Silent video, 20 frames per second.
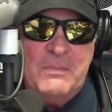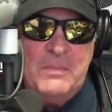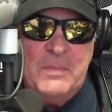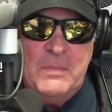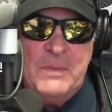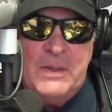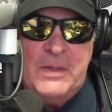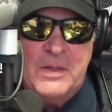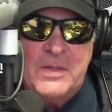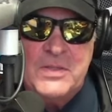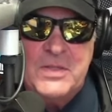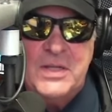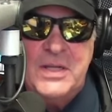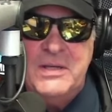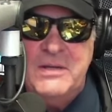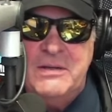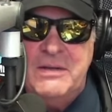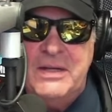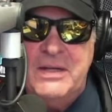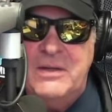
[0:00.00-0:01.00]
because
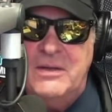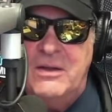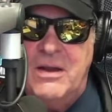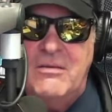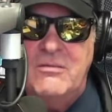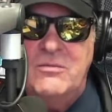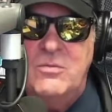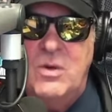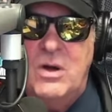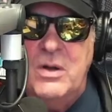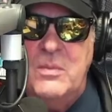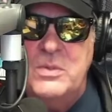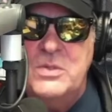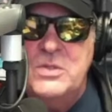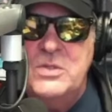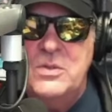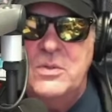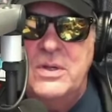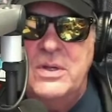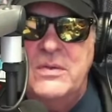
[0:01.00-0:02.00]
he loved what he was
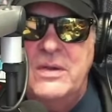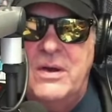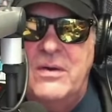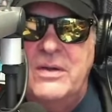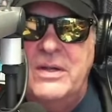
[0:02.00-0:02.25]
doing there,